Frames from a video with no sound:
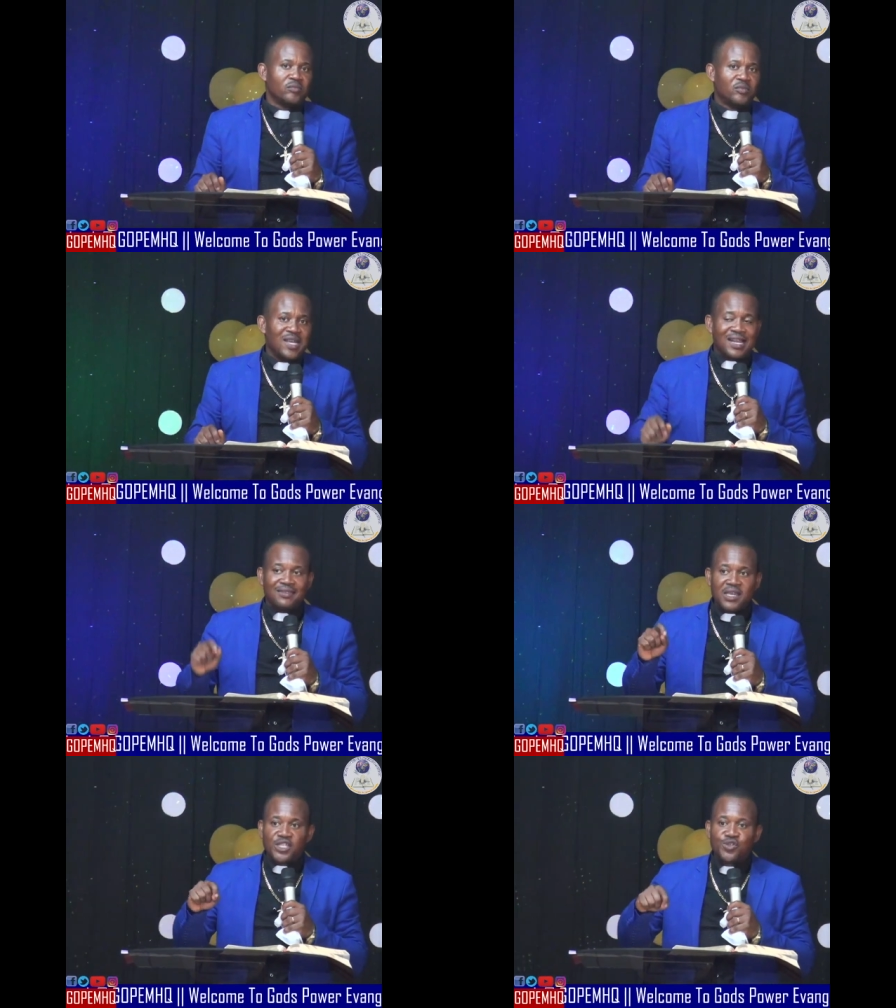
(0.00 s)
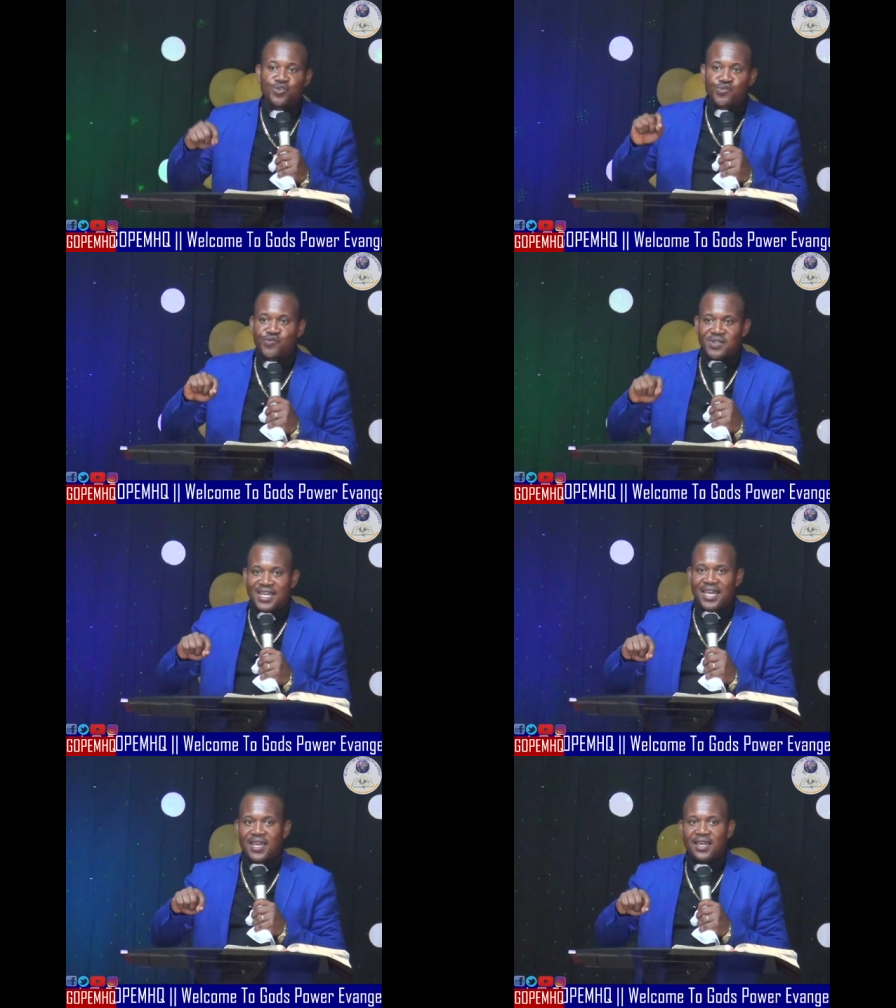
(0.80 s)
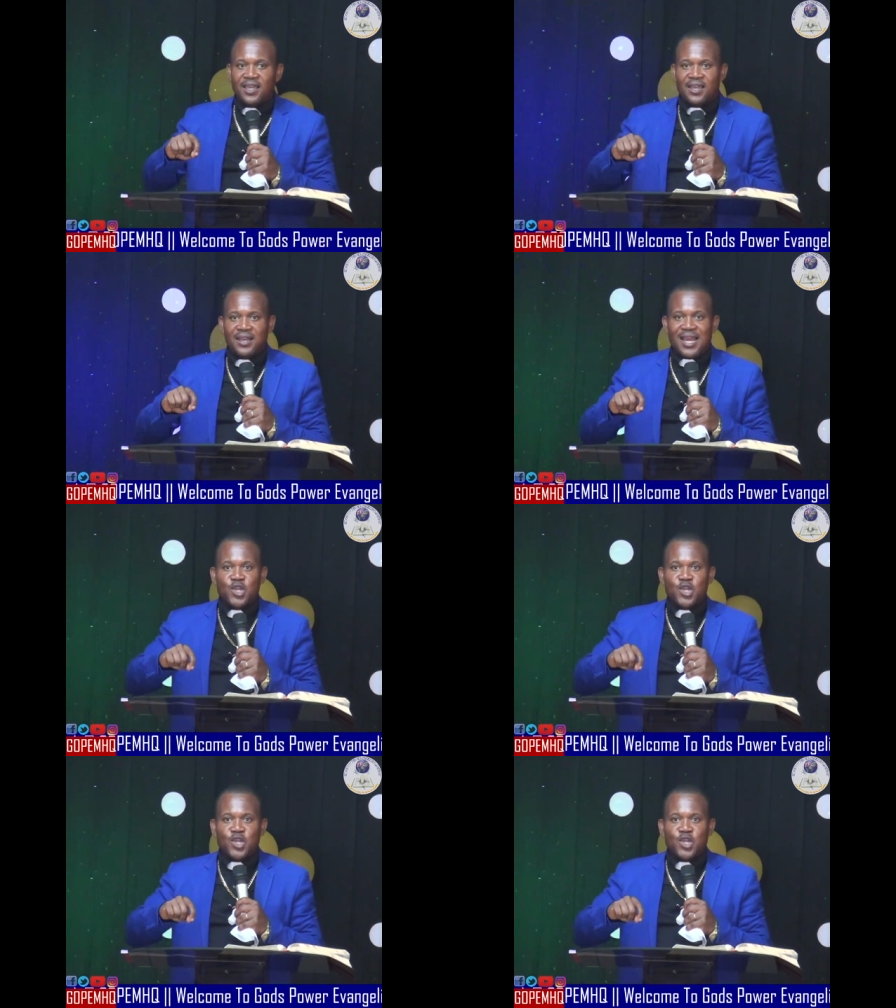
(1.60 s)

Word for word: There are things you do today that